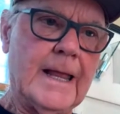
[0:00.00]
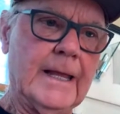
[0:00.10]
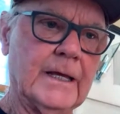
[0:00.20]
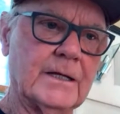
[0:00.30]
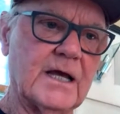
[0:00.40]

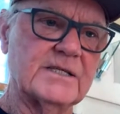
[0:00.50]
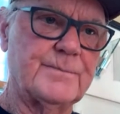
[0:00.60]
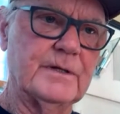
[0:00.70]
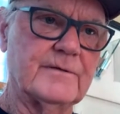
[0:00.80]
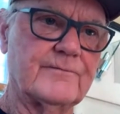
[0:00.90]
And I
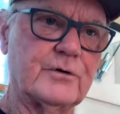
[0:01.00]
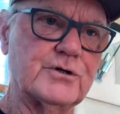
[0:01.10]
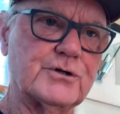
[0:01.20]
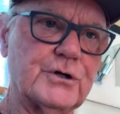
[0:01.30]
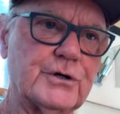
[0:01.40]
spent the
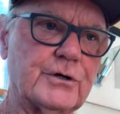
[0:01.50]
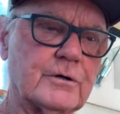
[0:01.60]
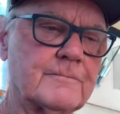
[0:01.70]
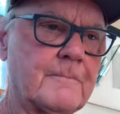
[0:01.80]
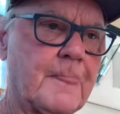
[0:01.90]
first year